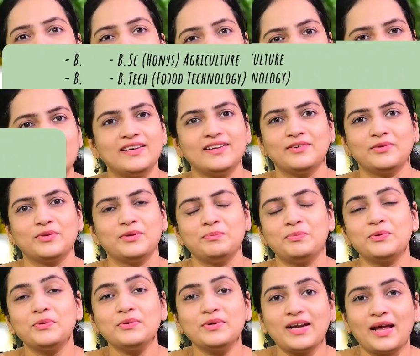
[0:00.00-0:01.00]
a peek into the
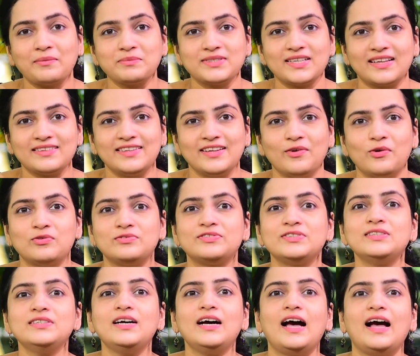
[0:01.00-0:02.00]
programs that they
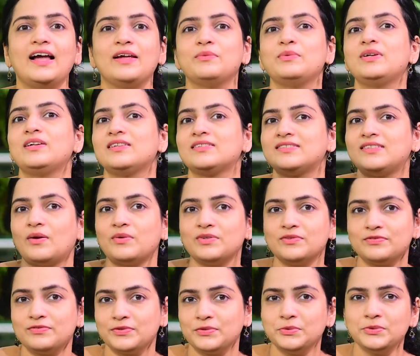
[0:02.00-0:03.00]
offer, I will list down
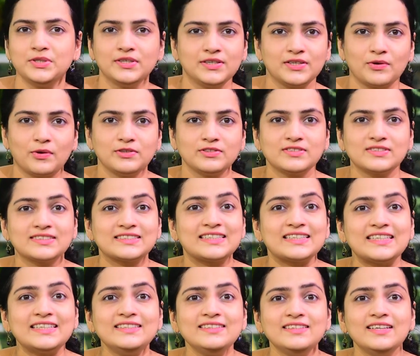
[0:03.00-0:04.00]
a few here on
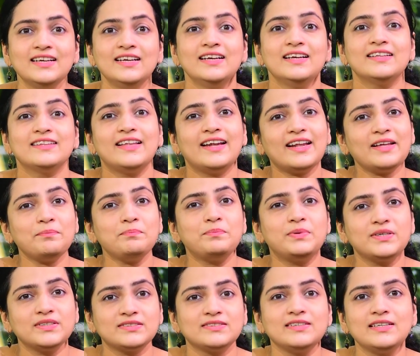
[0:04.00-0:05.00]
screen that I
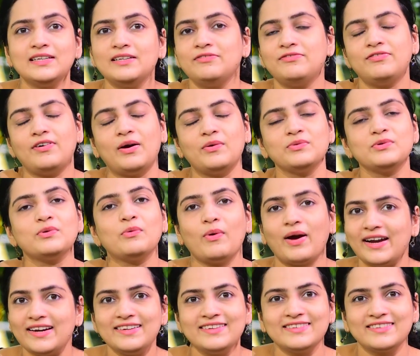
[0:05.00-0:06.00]
personally found
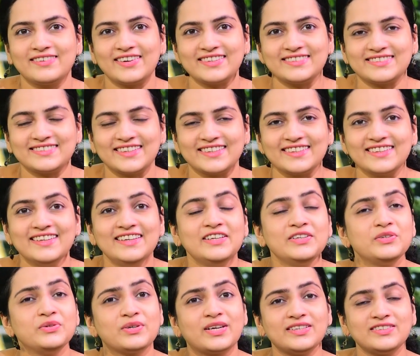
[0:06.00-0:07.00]
quite
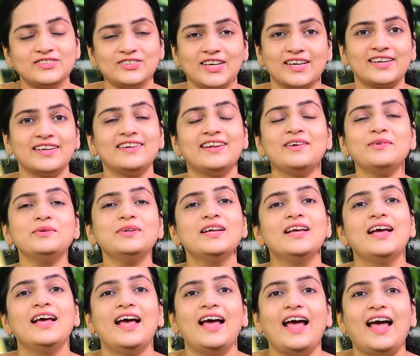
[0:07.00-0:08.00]
interesting. You can check it out
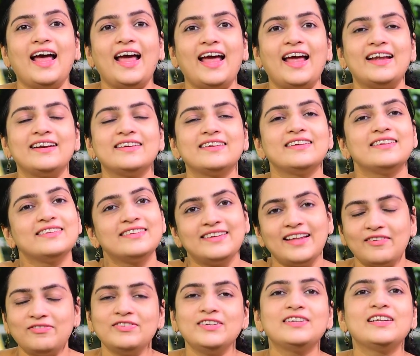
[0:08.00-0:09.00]

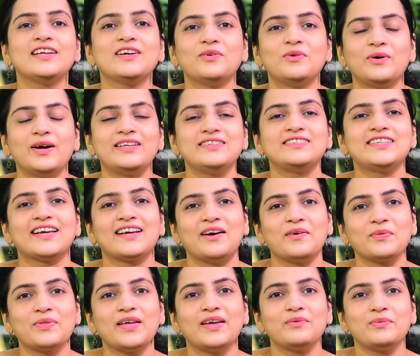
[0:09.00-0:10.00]
and definitely go and check
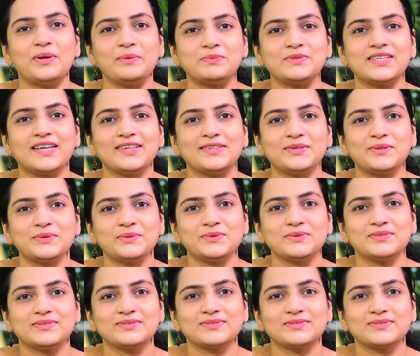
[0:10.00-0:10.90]
out their website too.